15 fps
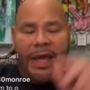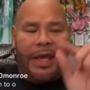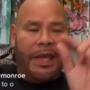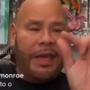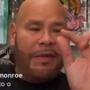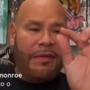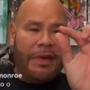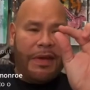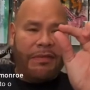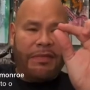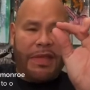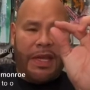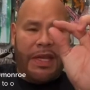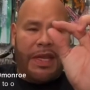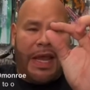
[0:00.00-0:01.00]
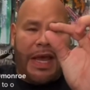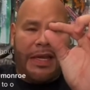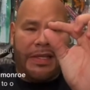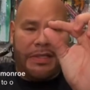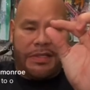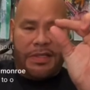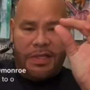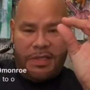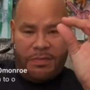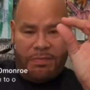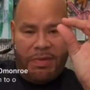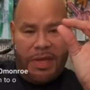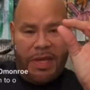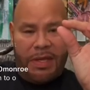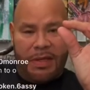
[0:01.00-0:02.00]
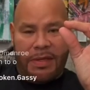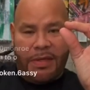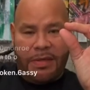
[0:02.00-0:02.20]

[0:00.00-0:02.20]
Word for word: Even if the light is this big.